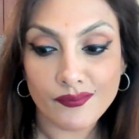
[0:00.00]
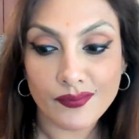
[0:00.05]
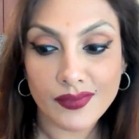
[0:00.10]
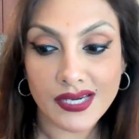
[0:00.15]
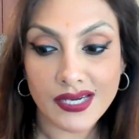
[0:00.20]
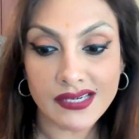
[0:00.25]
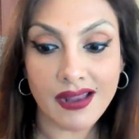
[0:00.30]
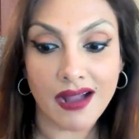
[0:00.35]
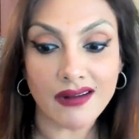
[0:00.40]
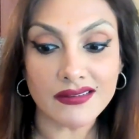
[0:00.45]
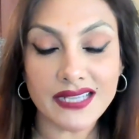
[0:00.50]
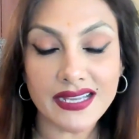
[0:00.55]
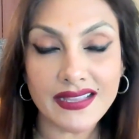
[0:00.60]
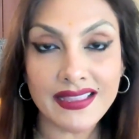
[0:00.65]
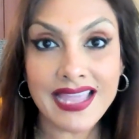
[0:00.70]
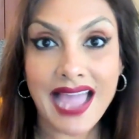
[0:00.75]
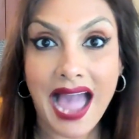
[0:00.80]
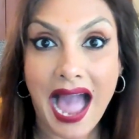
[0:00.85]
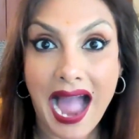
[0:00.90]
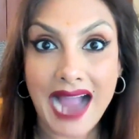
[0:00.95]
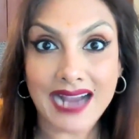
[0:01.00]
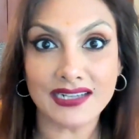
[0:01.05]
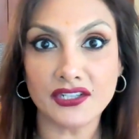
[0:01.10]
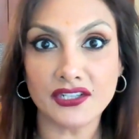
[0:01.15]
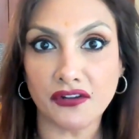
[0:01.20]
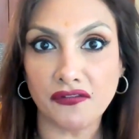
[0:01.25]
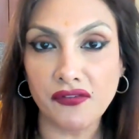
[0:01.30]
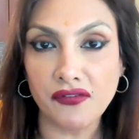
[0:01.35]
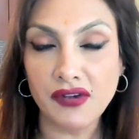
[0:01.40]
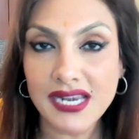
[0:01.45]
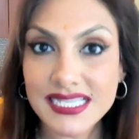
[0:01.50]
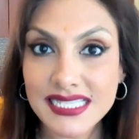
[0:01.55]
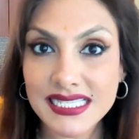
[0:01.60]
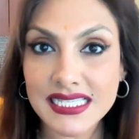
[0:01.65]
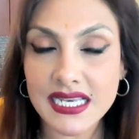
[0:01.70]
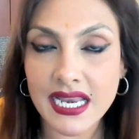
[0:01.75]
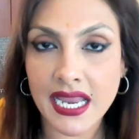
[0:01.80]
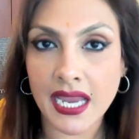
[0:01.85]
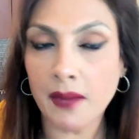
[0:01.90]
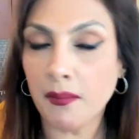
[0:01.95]
conducting the act of
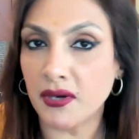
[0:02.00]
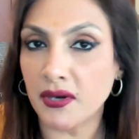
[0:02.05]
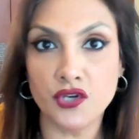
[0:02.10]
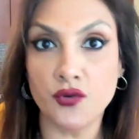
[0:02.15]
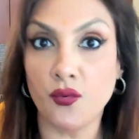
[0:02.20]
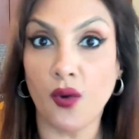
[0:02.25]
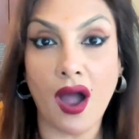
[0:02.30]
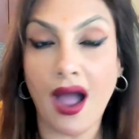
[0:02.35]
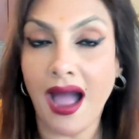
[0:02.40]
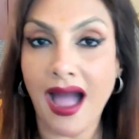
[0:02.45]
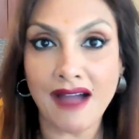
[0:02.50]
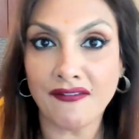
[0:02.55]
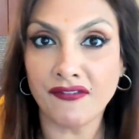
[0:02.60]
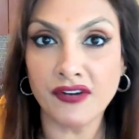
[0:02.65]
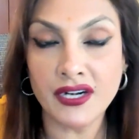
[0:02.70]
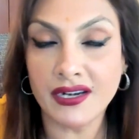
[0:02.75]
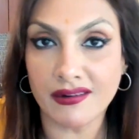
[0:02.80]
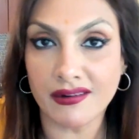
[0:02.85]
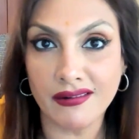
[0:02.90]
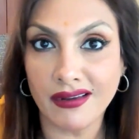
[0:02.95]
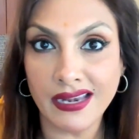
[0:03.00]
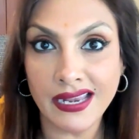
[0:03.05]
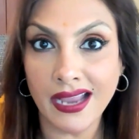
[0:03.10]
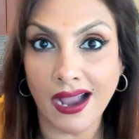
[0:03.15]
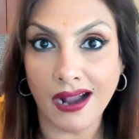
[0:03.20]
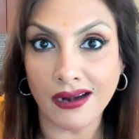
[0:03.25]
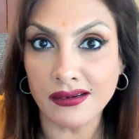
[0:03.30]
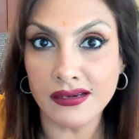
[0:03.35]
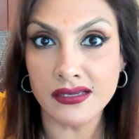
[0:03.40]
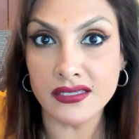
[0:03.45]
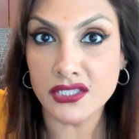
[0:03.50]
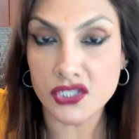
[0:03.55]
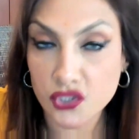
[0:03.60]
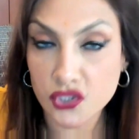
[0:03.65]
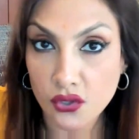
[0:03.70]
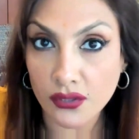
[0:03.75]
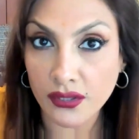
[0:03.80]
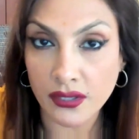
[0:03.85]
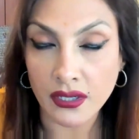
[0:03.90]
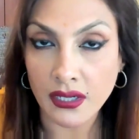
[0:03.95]
listening, but you haven't really
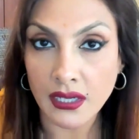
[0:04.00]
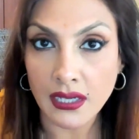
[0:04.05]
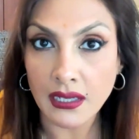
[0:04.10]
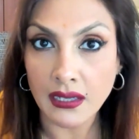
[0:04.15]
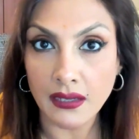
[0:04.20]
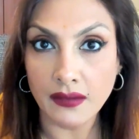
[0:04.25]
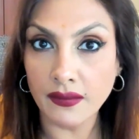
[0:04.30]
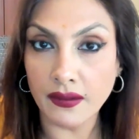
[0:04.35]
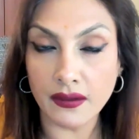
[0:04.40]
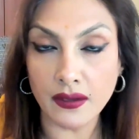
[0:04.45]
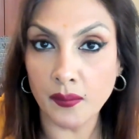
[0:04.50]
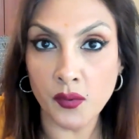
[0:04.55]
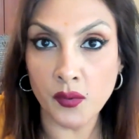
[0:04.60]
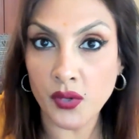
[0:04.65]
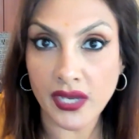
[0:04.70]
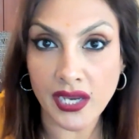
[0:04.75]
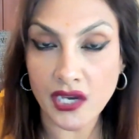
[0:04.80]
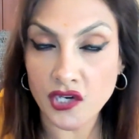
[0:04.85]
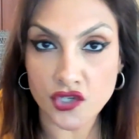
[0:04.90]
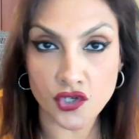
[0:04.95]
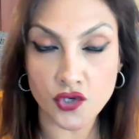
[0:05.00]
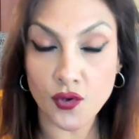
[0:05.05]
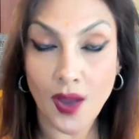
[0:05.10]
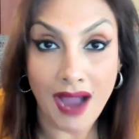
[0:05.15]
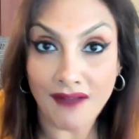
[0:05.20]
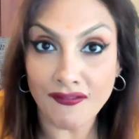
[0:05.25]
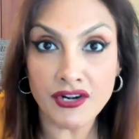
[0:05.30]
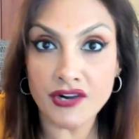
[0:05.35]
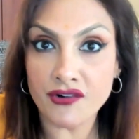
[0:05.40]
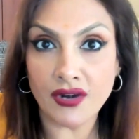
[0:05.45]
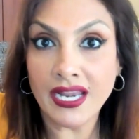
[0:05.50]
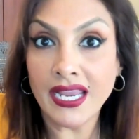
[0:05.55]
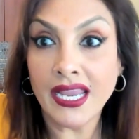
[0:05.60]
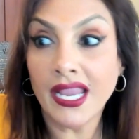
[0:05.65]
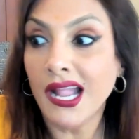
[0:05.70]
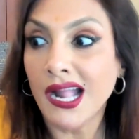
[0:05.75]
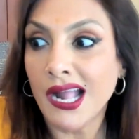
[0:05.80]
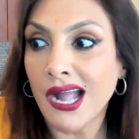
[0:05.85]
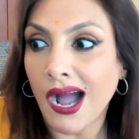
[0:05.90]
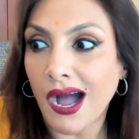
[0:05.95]
understood the communication. You haven't
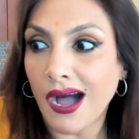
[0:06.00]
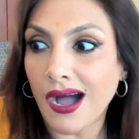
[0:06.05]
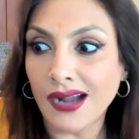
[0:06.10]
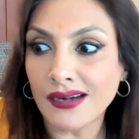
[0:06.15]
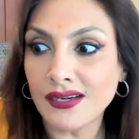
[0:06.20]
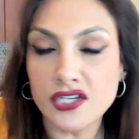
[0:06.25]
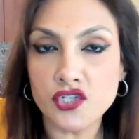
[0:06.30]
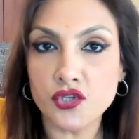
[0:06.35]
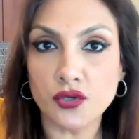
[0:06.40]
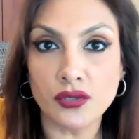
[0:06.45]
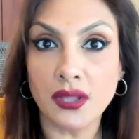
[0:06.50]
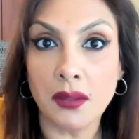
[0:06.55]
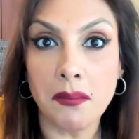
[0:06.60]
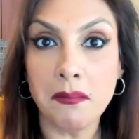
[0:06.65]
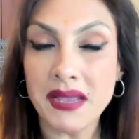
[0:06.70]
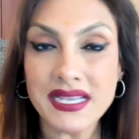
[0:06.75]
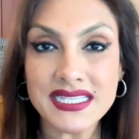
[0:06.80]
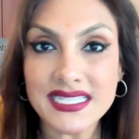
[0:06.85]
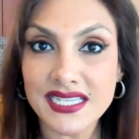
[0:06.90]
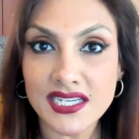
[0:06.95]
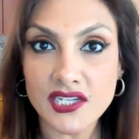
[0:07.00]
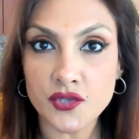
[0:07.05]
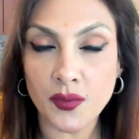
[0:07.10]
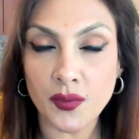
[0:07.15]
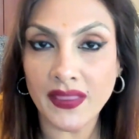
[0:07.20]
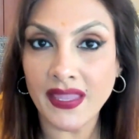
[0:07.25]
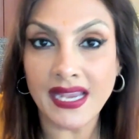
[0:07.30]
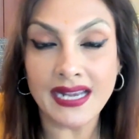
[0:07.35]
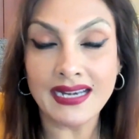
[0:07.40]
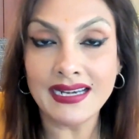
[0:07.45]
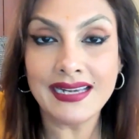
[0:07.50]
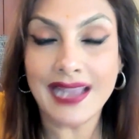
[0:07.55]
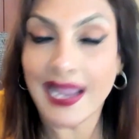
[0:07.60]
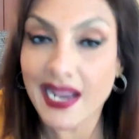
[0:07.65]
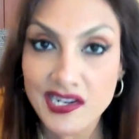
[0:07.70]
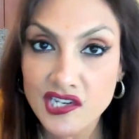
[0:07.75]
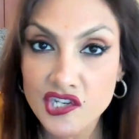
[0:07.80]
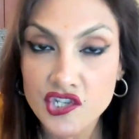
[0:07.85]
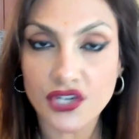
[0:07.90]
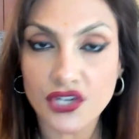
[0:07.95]
really understood the message with the
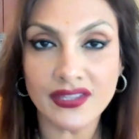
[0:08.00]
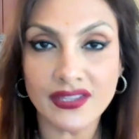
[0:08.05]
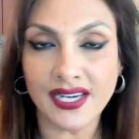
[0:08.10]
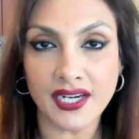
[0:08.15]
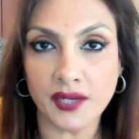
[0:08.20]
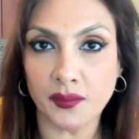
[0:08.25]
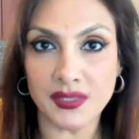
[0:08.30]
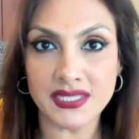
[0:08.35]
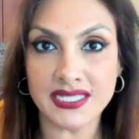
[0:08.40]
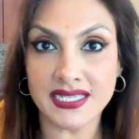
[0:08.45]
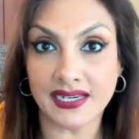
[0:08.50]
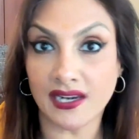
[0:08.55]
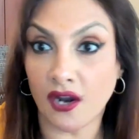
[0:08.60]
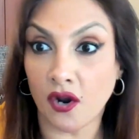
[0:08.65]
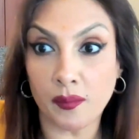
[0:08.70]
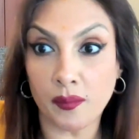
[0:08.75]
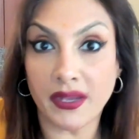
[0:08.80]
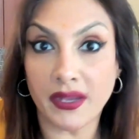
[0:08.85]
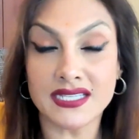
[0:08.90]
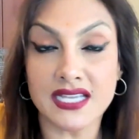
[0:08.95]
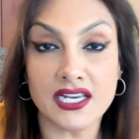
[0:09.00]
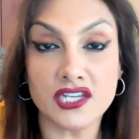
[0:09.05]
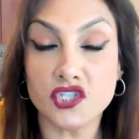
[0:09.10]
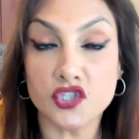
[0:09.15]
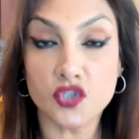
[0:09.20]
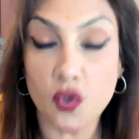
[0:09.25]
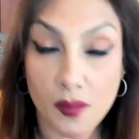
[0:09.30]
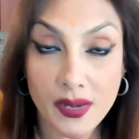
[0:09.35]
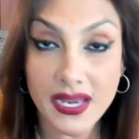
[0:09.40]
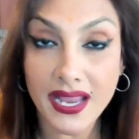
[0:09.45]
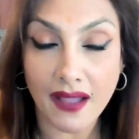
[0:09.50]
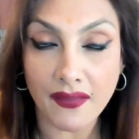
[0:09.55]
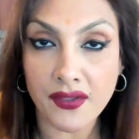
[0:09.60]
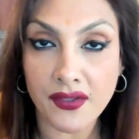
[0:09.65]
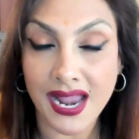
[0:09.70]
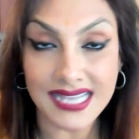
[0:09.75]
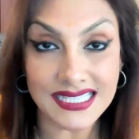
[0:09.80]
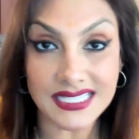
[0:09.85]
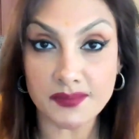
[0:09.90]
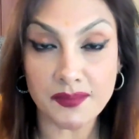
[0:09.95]
intention that it was set out, because there are so many other
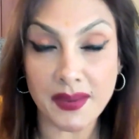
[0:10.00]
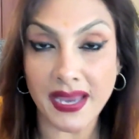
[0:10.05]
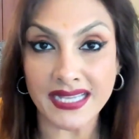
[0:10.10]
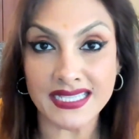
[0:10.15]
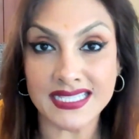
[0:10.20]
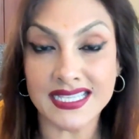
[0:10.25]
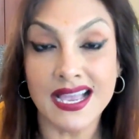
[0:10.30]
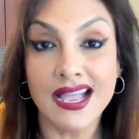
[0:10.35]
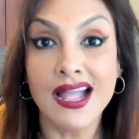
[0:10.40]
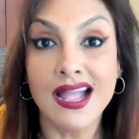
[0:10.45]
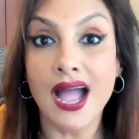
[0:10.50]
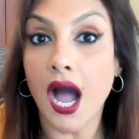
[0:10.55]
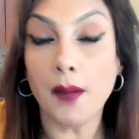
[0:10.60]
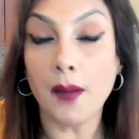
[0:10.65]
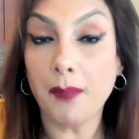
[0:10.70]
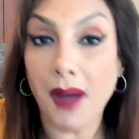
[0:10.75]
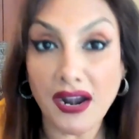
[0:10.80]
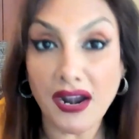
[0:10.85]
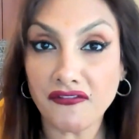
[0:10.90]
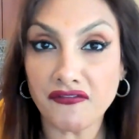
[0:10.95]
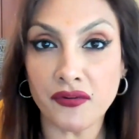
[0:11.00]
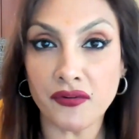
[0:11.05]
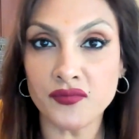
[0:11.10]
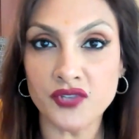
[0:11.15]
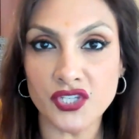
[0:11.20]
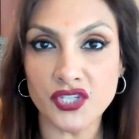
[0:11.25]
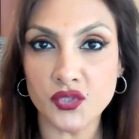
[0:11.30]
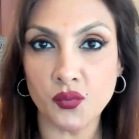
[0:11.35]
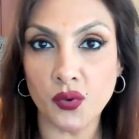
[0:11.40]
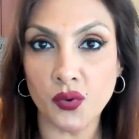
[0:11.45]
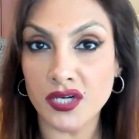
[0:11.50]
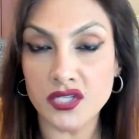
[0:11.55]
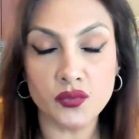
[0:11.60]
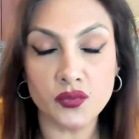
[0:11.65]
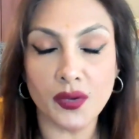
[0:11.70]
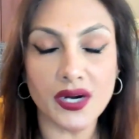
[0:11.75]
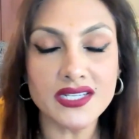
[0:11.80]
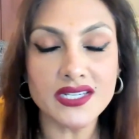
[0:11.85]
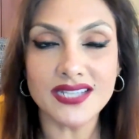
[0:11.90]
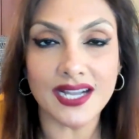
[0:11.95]
aspects apart from just words.
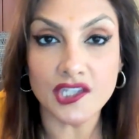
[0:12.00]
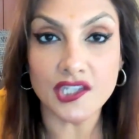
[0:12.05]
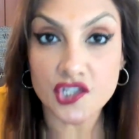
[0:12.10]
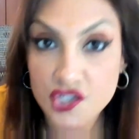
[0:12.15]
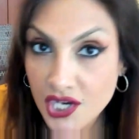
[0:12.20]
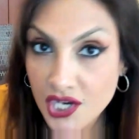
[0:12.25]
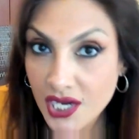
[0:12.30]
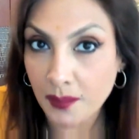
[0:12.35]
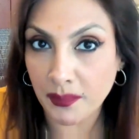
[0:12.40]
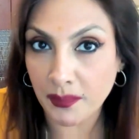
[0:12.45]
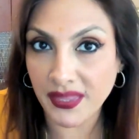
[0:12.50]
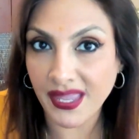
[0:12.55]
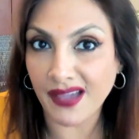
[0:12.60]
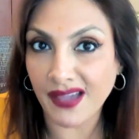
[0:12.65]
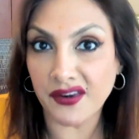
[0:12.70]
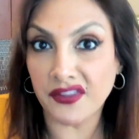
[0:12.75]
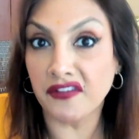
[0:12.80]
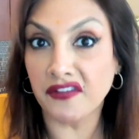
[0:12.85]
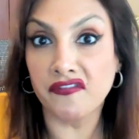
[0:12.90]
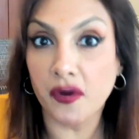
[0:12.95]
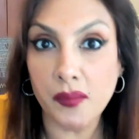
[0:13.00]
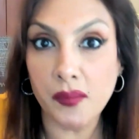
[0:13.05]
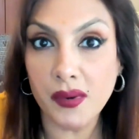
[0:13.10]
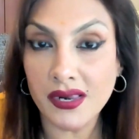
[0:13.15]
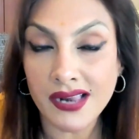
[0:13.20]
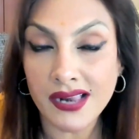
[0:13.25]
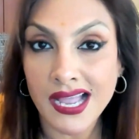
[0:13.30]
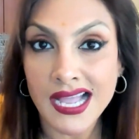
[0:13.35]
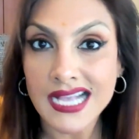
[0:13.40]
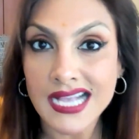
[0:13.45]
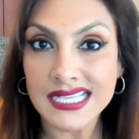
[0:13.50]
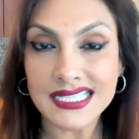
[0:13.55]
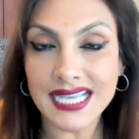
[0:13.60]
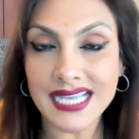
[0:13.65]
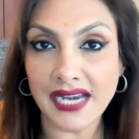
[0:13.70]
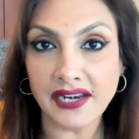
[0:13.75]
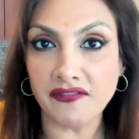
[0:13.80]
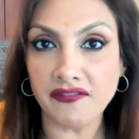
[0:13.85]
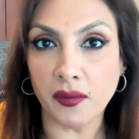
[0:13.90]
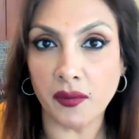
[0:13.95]
Words are cheap. They are the verbal
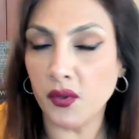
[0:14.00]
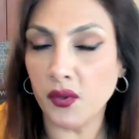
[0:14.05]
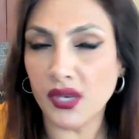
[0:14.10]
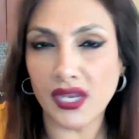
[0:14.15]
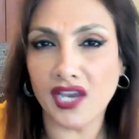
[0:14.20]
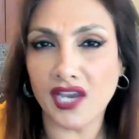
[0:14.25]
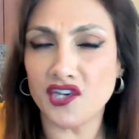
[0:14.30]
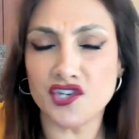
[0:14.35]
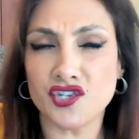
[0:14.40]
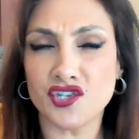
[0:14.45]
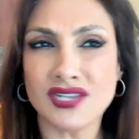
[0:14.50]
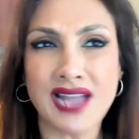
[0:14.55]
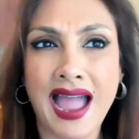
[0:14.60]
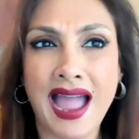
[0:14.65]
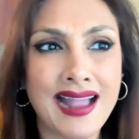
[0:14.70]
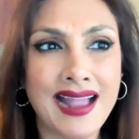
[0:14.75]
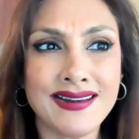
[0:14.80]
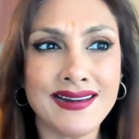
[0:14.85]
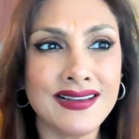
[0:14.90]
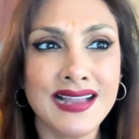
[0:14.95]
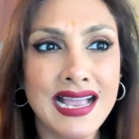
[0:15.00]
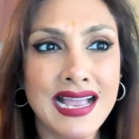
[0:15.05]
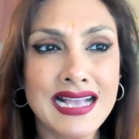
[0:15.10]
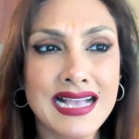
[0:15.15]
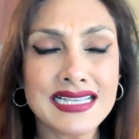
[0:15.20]
side of communication, and